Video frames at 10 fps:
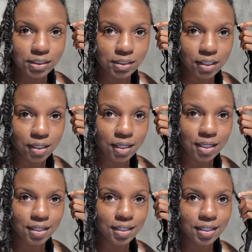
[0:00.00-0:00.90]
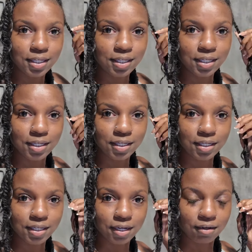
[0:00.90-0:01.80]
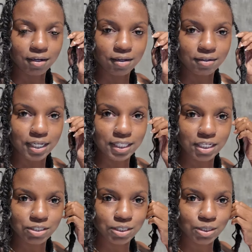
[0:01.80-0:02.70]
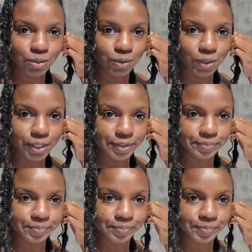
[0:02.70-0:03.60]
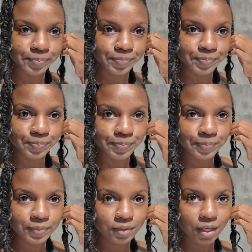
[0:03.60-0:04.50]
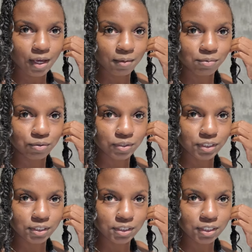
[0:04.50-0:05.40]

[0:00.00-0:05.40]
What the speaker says: So, hold on, not they just scored. Cowboys.